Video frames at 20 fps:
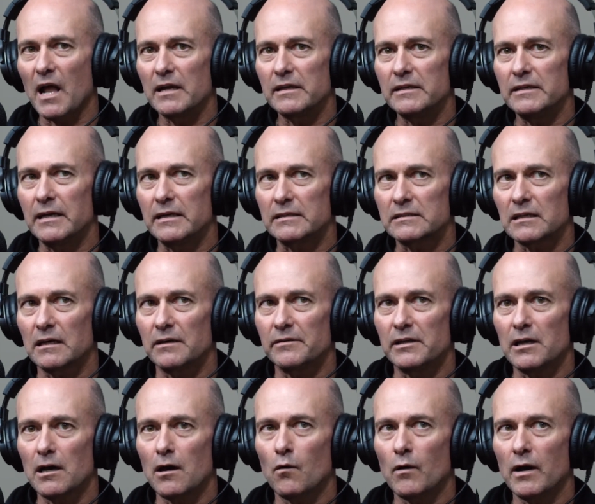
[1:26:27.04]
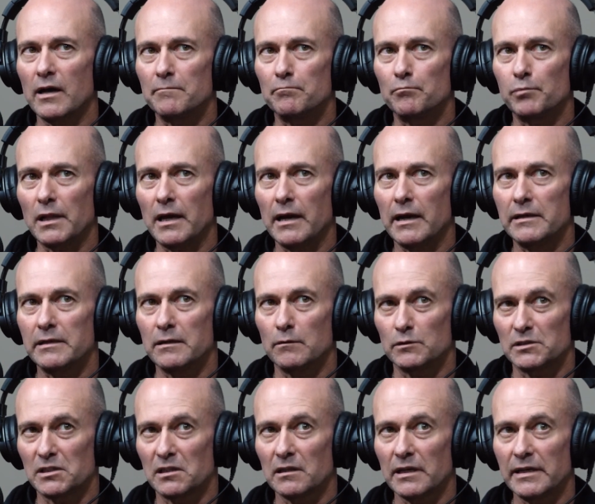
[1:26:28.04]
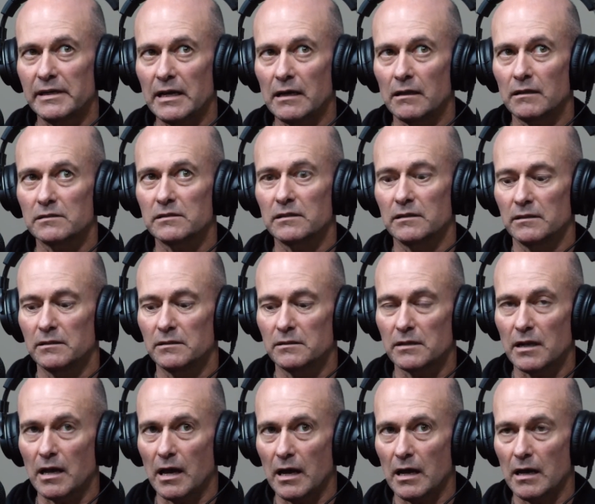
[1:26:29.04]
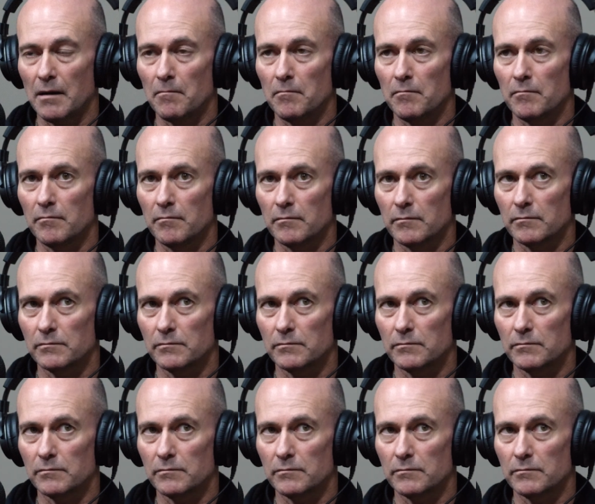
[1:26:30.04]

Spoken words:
yeah, so the 08 blade, it was Glenn Allerton and